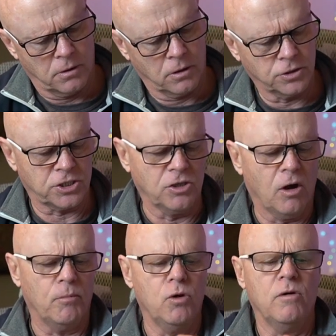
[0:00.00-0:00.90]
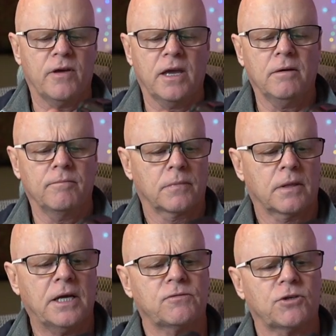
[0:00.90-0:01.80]
Because it's not moving,
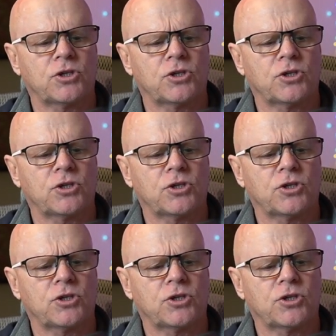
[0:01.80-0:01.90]
that's for